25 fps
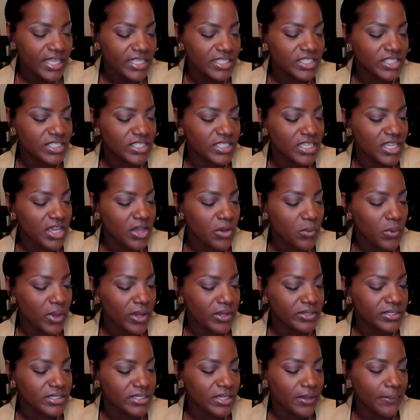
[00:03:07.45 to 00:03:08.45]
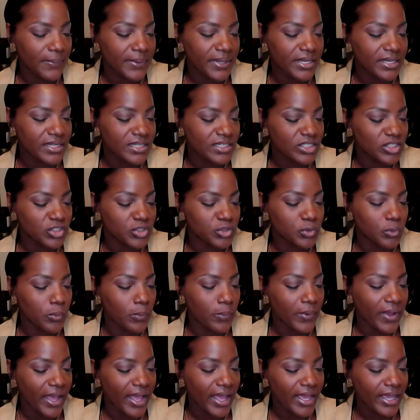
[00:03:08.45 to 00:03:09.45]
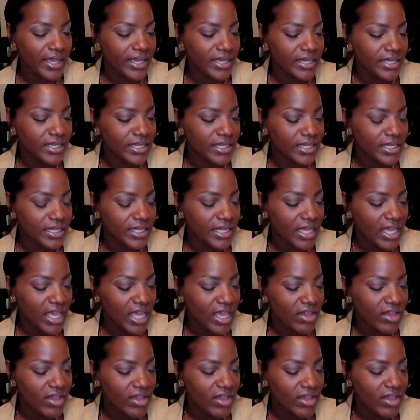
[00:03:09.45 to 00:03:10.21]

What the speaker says: Giselle walks up in this Chewbacca